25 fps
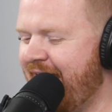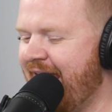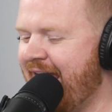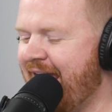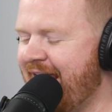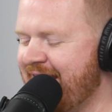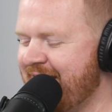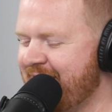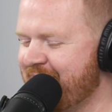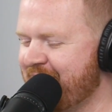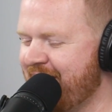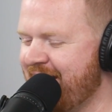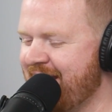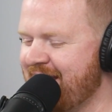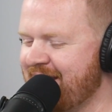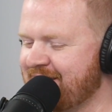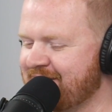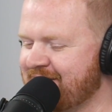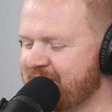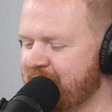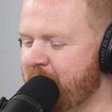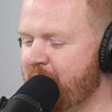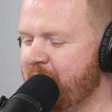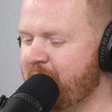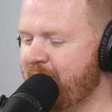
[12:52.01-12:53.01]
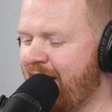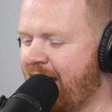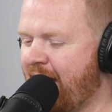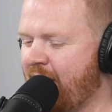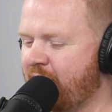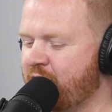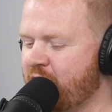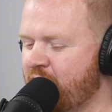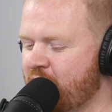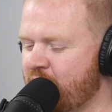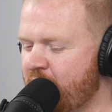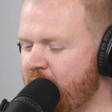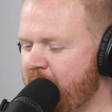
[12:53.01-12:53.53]
Anyways,
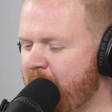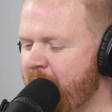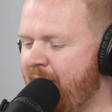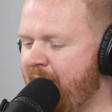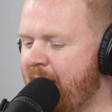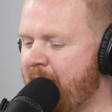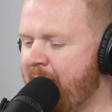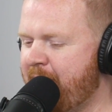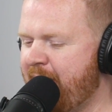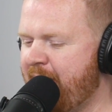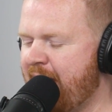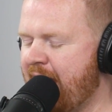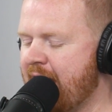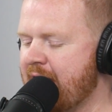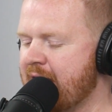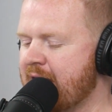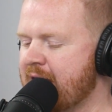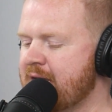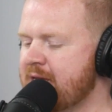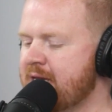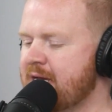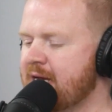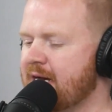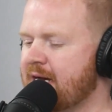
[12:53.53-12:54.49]
Mbaku, Mbambe.